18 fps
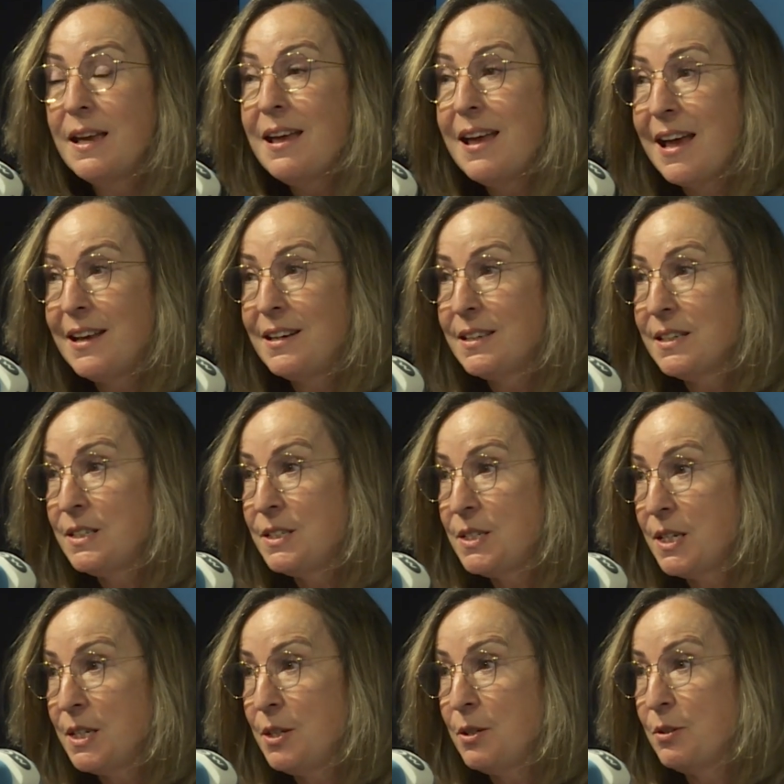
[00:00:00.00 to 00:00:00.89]
and
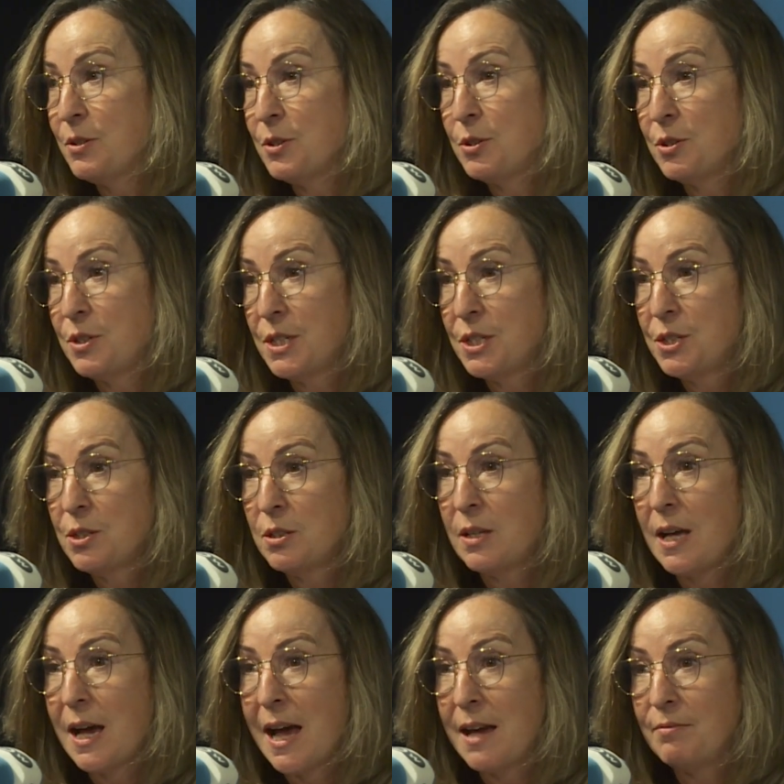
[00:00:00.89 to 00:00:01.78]
continue the
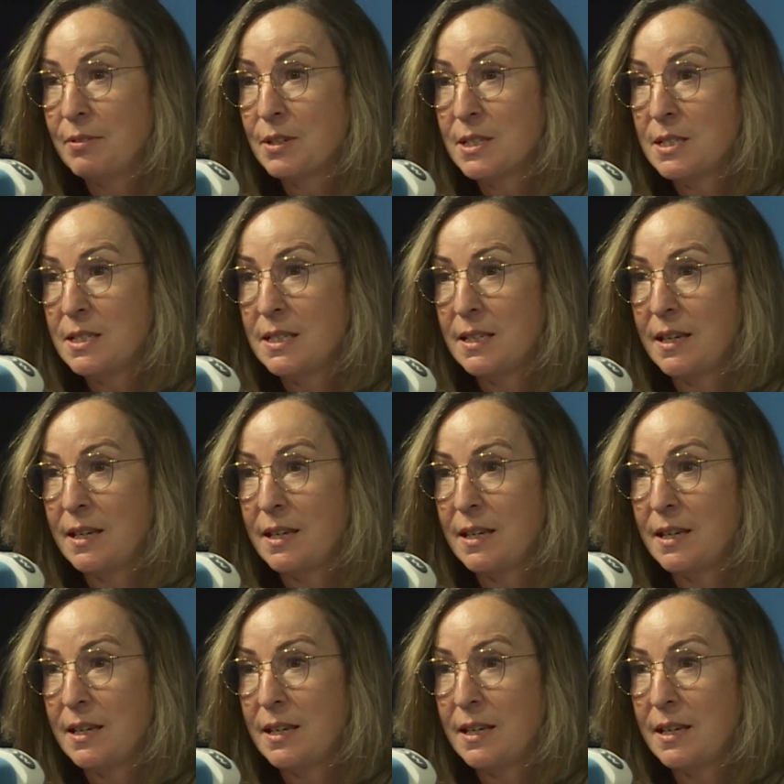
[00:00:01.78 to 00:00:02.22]
traditional advocacy